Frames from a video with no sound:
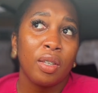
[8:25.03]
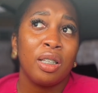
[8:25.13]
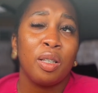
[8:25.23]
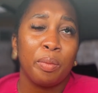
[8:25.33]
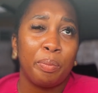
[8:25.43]

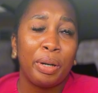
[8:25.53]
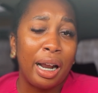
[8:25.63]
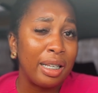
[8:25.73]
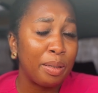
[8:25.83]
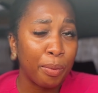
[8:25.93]
The
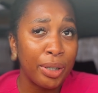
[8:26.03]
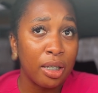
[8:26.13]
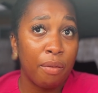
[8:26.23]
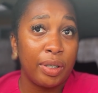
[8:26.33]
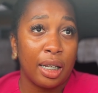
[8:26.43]
price points
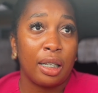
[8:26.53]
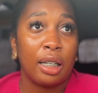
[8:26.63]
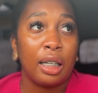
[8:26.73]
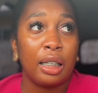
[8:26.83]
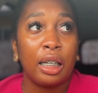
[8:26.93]
office, and
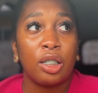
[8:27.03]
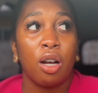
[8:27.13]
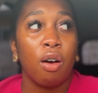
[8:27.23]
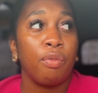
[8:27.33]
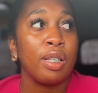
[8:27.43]
each
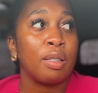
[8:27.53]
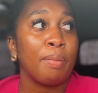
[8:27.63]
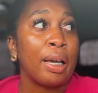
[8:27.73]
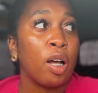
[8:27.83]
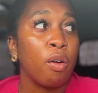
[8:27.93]
office
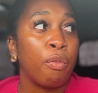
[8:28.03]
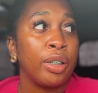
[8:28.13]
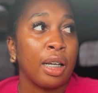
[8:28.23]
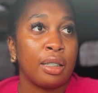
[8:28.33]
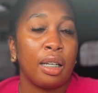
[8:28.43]
might offer
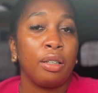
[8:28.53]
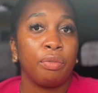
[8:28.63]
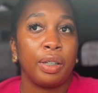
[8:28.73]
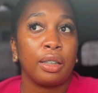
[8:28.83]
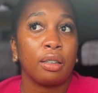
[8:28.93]
it at a
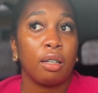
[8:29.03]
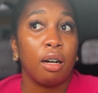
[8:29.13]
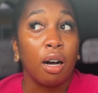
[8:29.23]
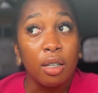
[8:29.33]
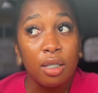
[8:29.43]
different
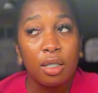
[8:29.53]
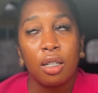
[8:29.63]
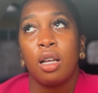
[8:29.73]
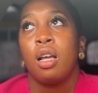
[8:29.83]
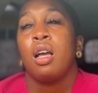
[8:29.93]
cost,
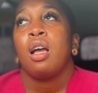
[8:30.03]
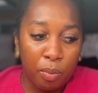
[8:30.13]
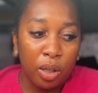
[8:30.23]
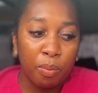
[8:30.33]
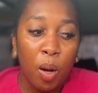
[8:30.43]

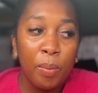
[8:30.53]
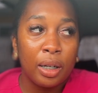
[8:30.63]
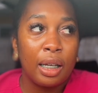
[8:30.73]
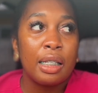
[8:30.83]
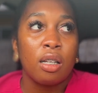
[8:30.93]
but
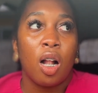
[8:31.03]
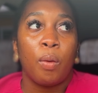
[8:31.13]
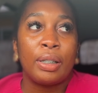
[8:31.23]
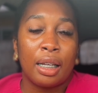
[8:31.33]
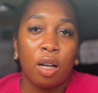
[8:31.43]
publicly it's
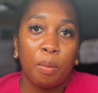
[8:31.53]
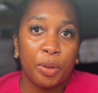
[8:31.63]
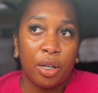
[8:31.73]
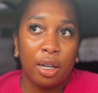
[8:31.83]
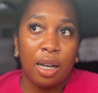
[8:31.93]
always an
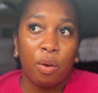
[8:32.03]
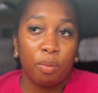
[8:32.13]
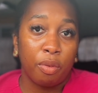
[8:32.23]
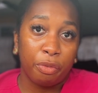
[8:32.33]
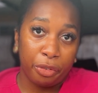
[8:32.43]
option, and that
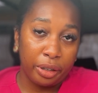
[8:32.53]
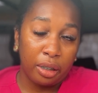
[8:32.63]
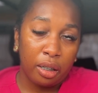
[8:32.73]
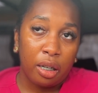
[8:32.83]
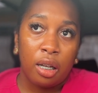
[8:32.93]
would be
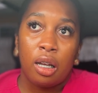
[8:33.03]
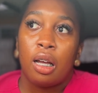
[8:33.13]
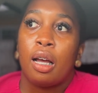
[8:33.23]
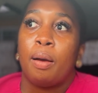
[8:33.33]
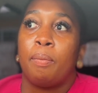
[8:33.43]
free.
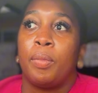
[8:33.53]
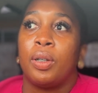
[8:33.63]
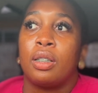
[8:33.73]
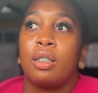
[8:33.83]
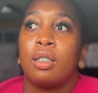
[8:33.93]

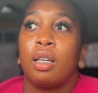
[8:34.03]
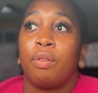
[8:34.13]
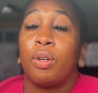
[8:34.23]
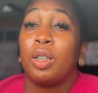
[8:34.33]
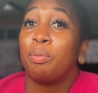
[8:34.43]
But if
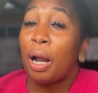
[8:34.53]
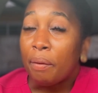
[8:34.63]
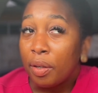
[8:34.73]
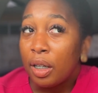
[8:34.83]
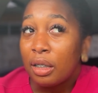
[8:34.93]
you want it
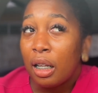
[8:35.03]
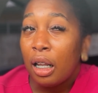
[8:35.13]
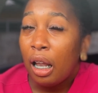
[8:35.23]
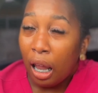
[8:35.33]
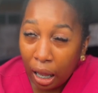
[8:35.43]
privately, it's a
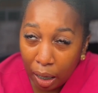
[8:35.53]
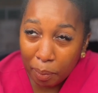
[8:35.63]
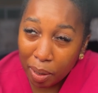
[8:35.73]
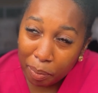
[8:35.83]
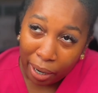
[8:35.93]
little
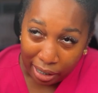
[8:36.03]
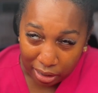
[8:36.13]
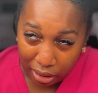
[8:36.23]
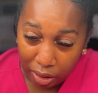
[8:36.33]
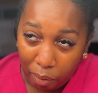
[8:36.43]
bit
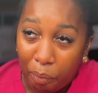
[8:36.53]
pricey.